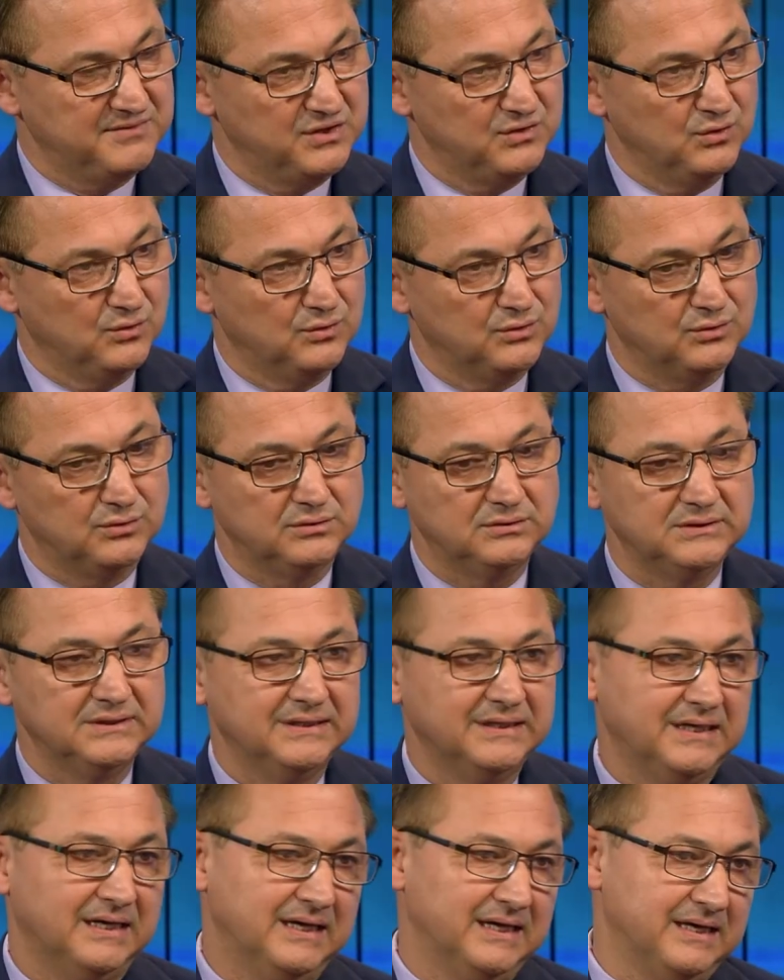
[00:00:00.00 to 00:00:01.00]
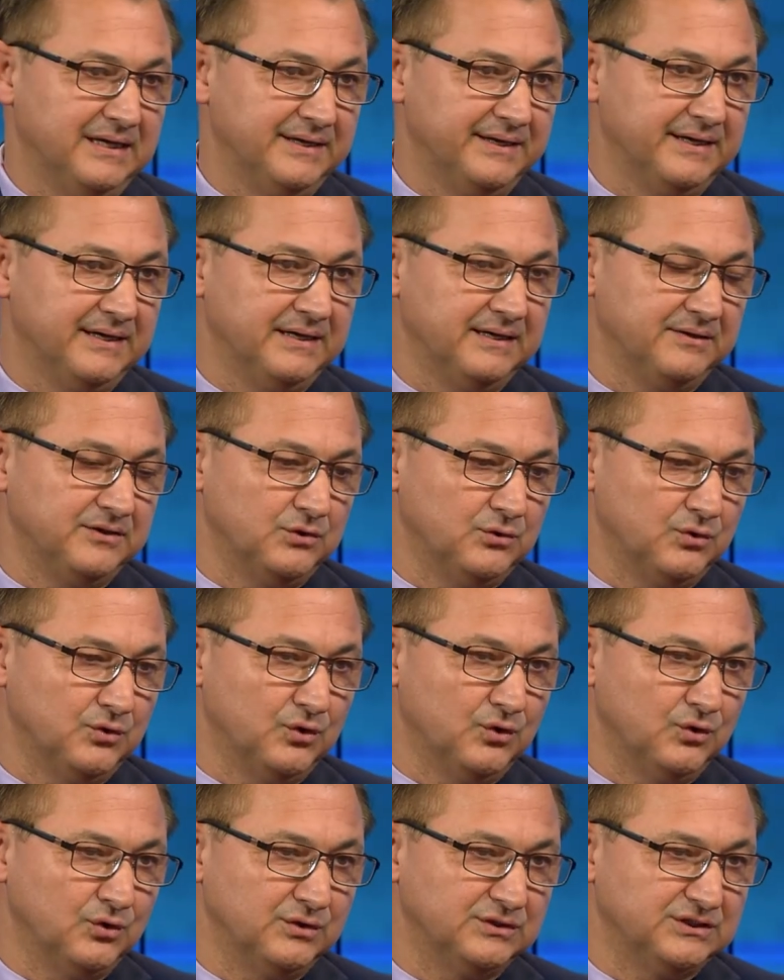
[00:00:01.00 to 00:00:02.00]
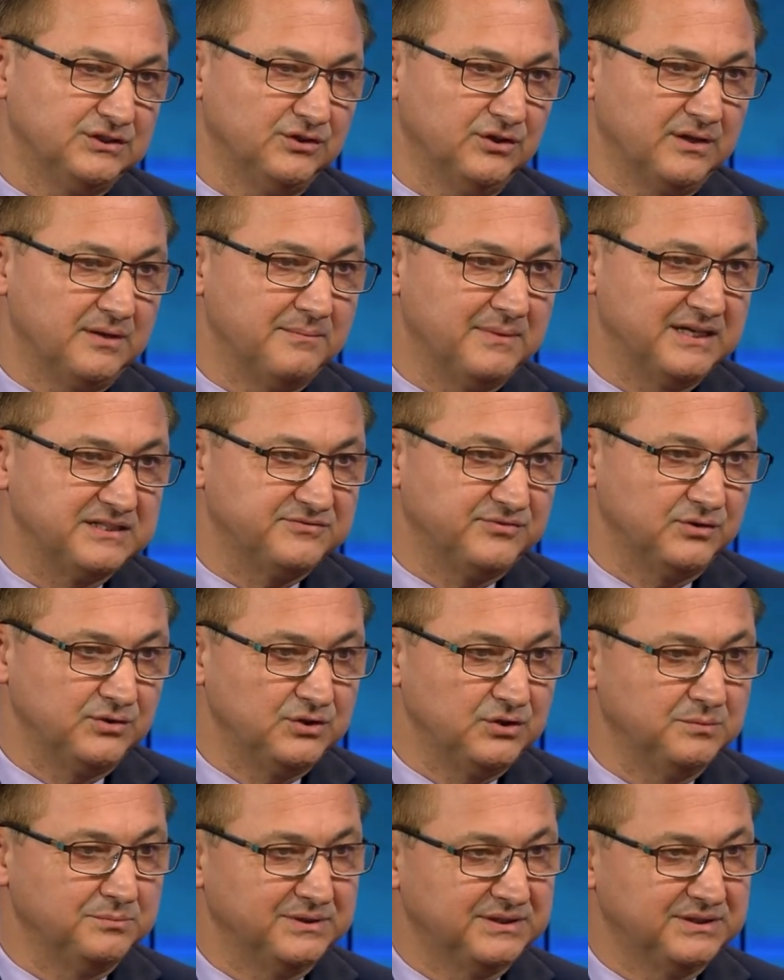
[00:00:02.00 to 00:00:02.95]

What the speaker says: a donor, and your donor is not a match for you,